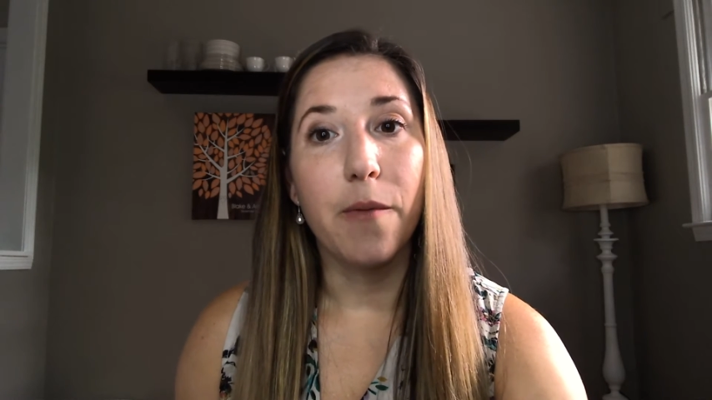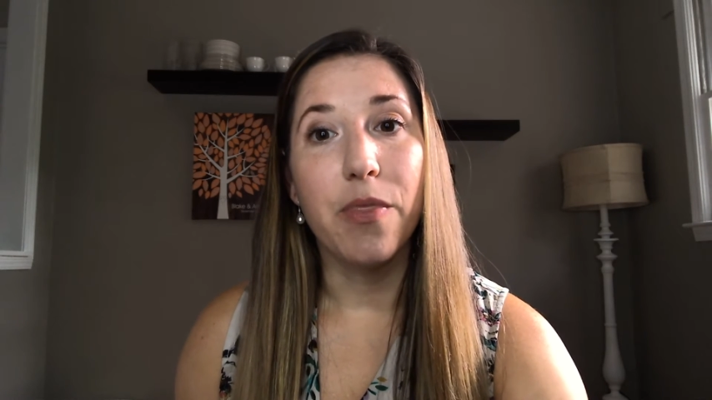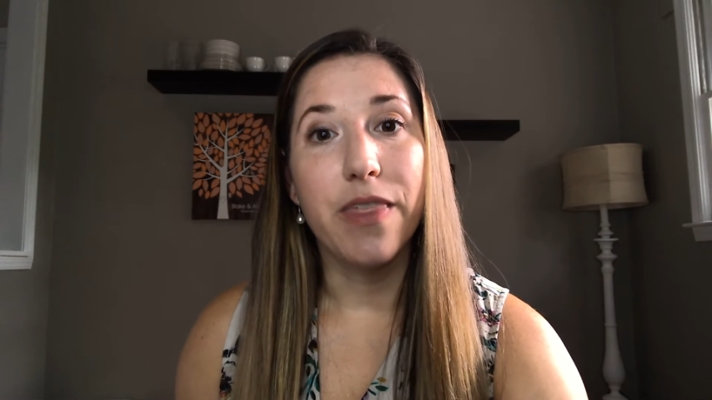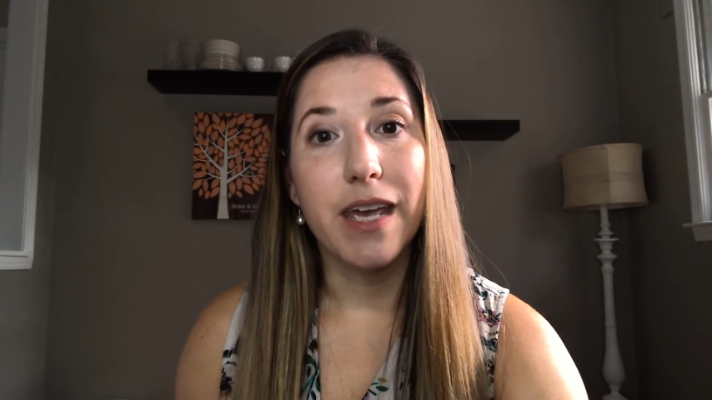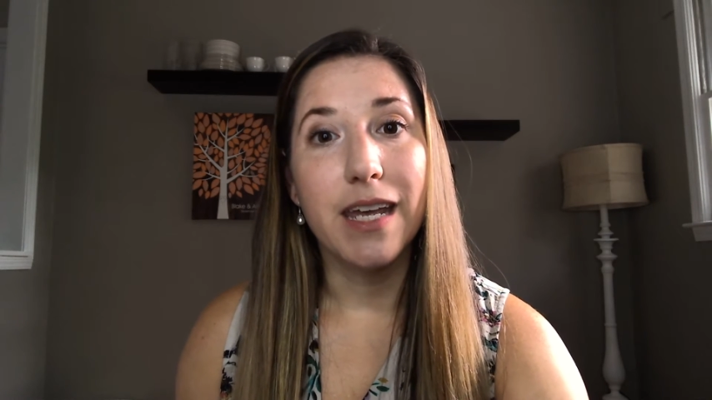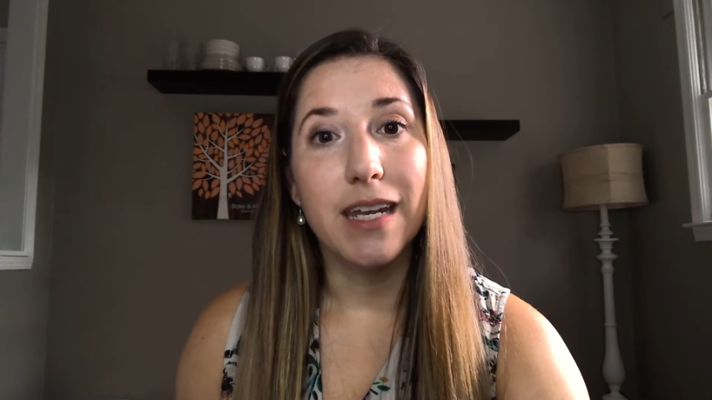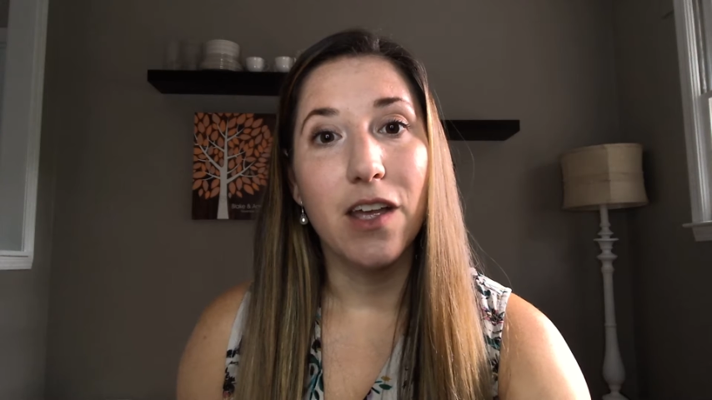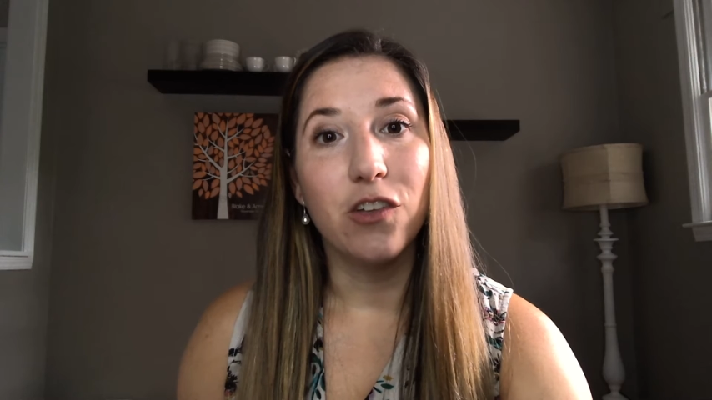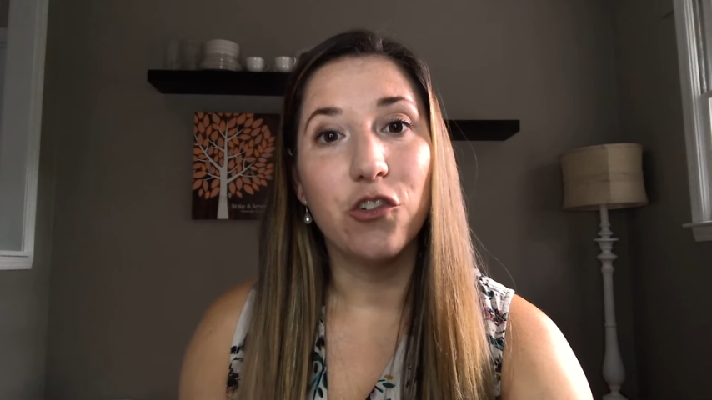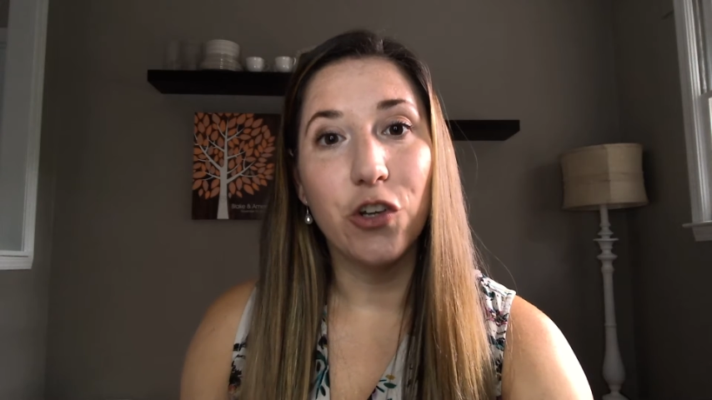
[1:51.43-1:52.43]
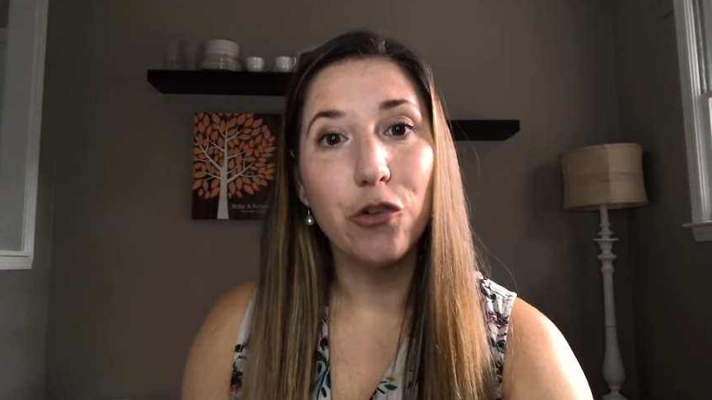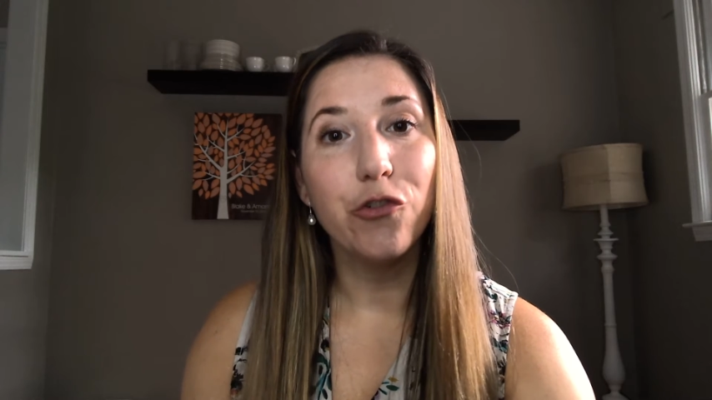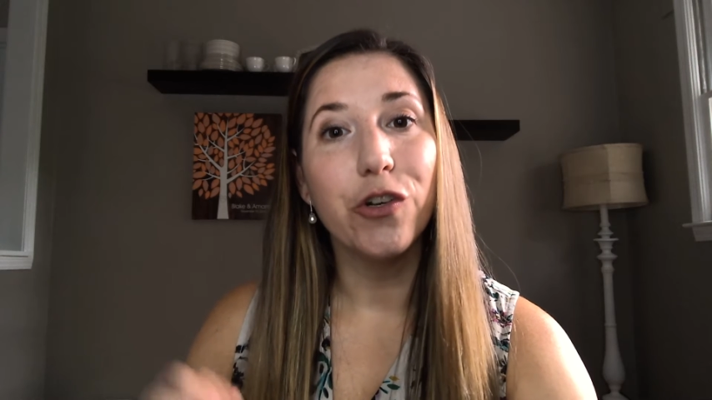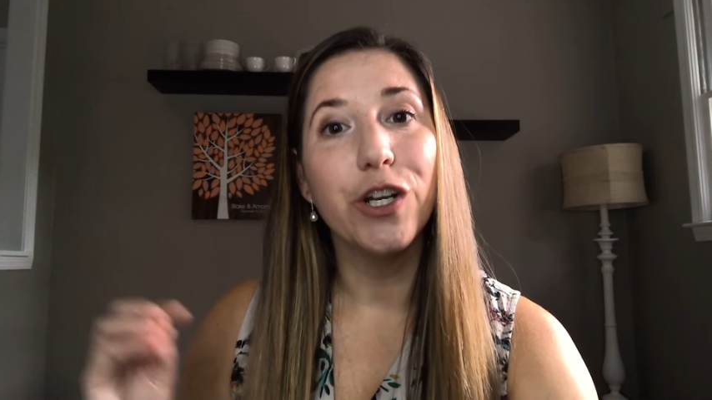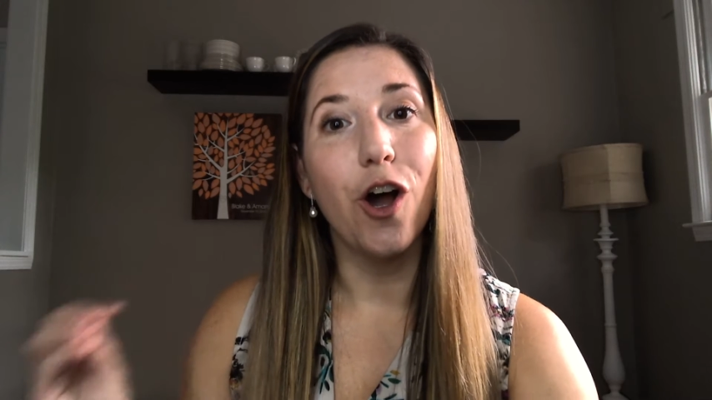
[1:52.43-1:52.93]
then
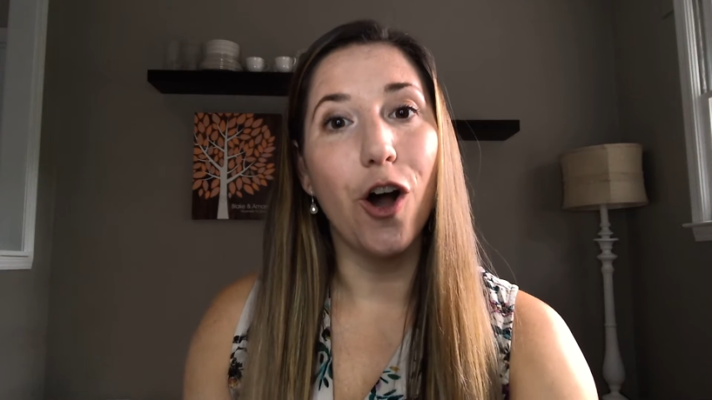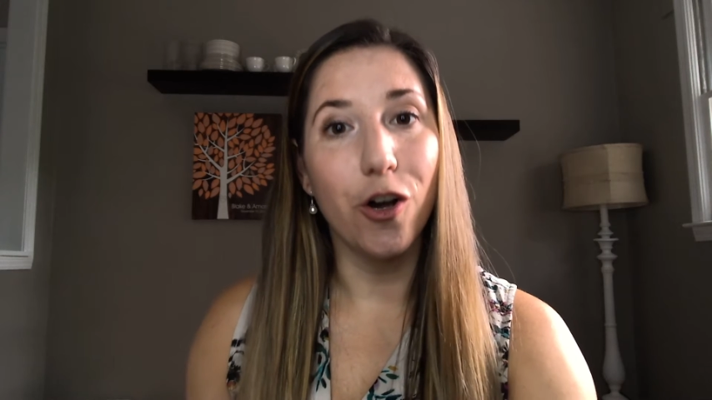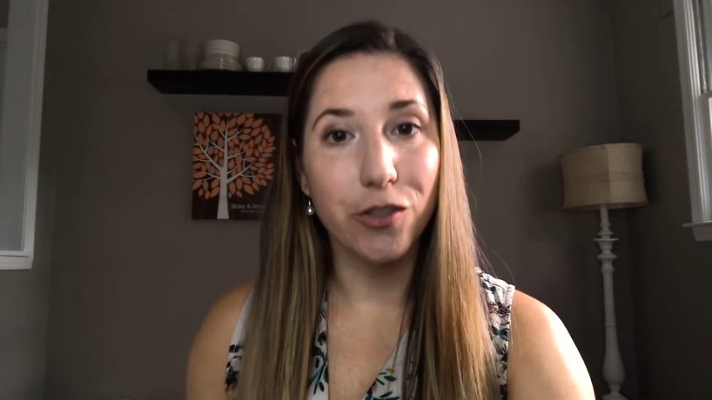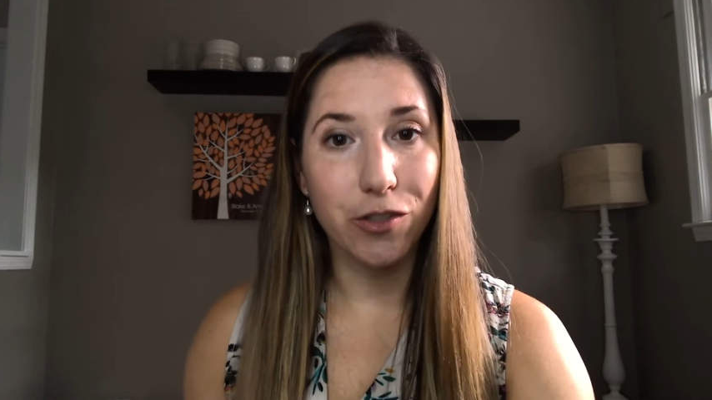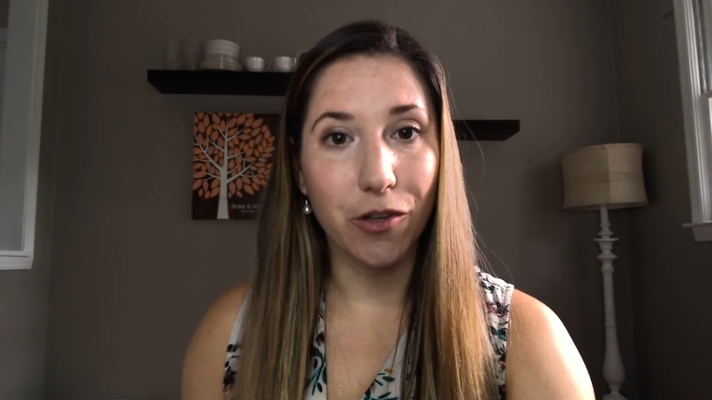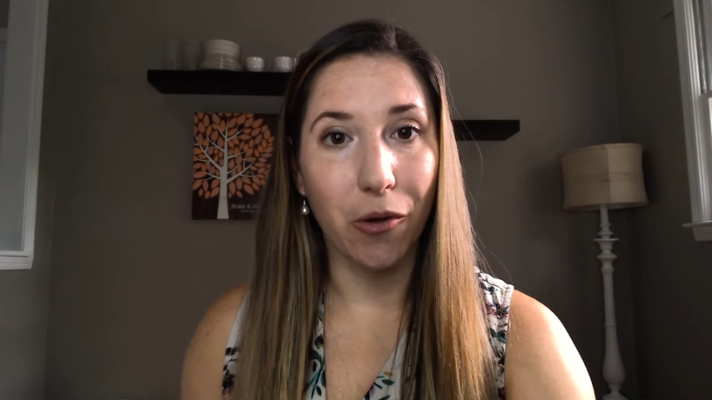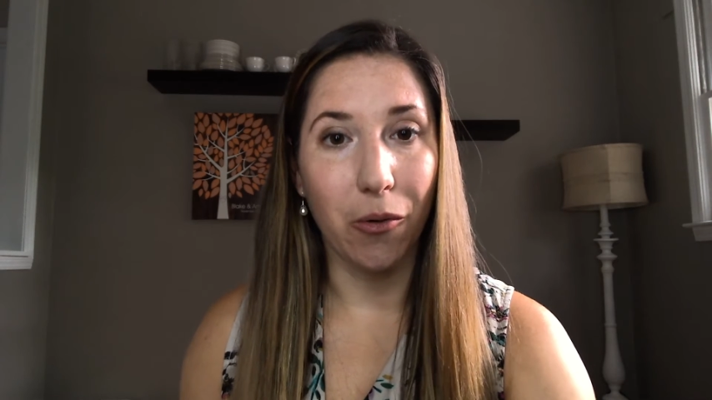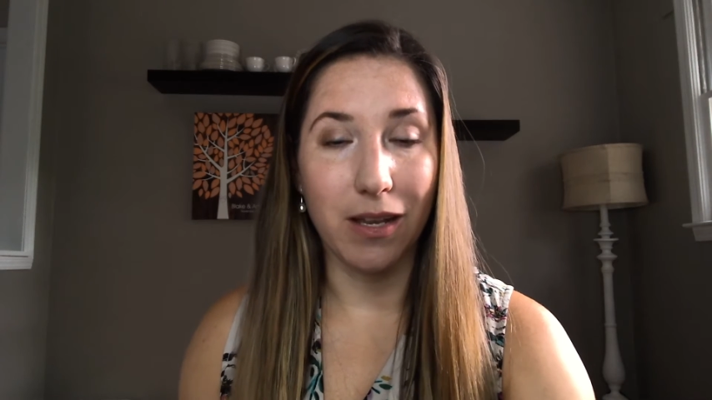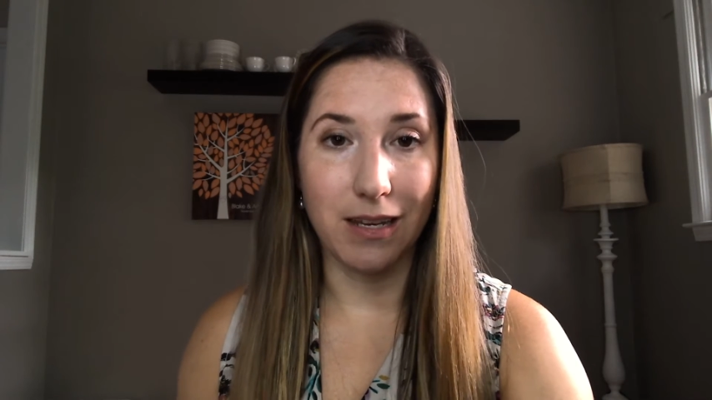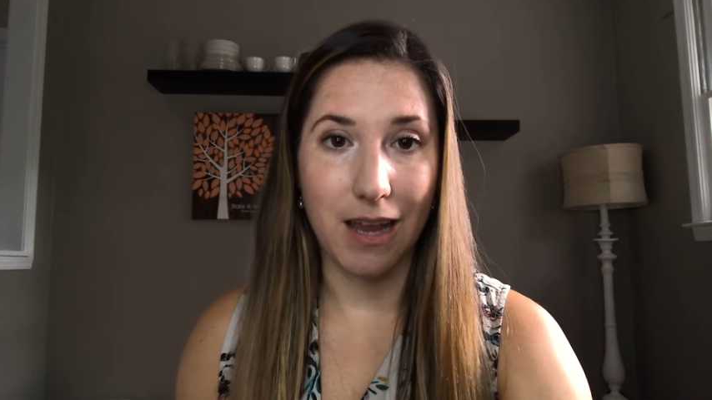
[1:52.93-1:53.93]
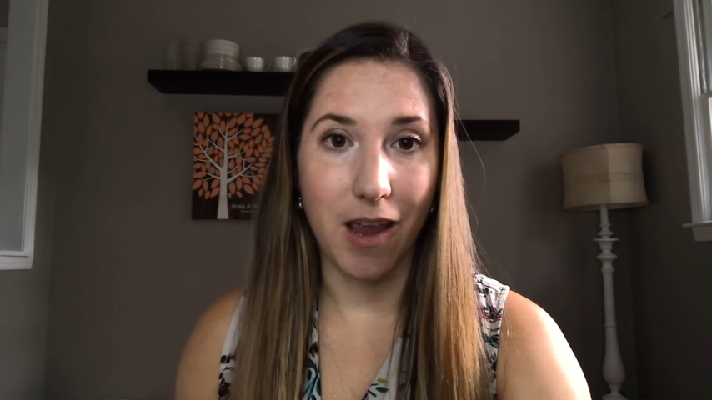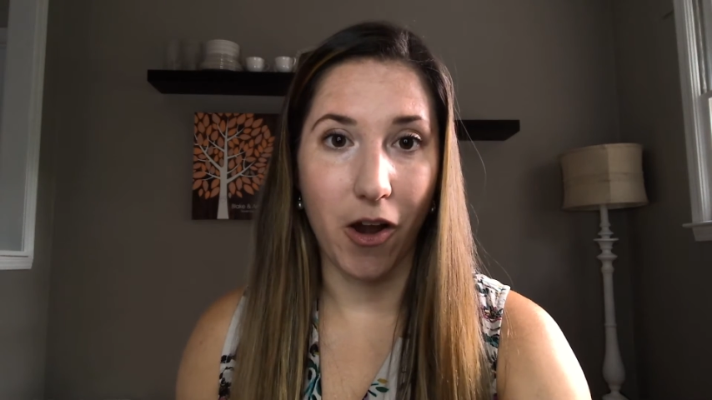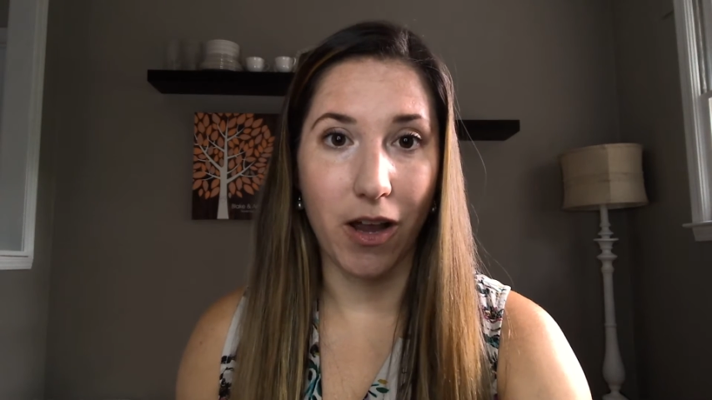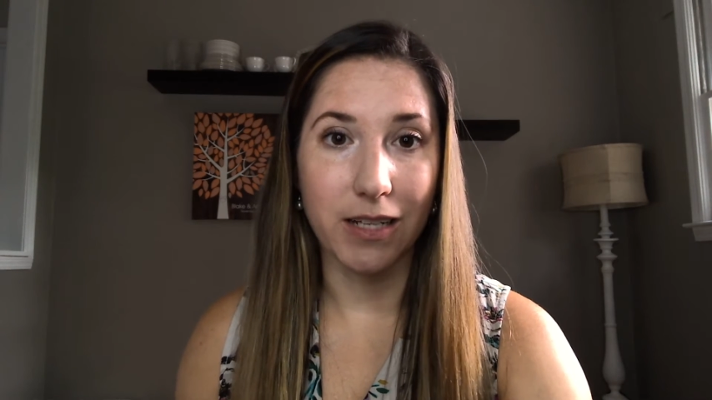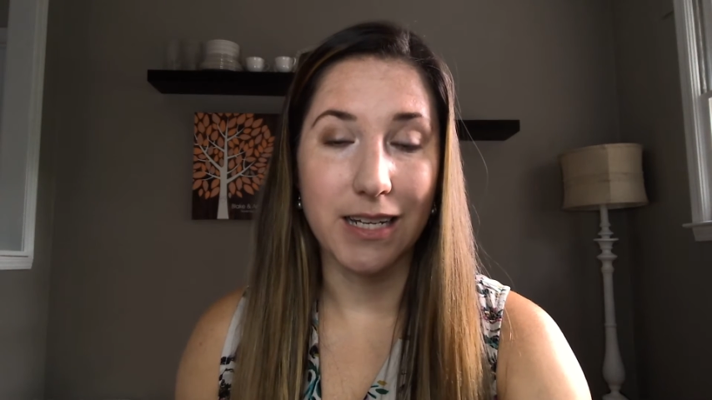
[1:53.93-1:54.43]
children also inherit,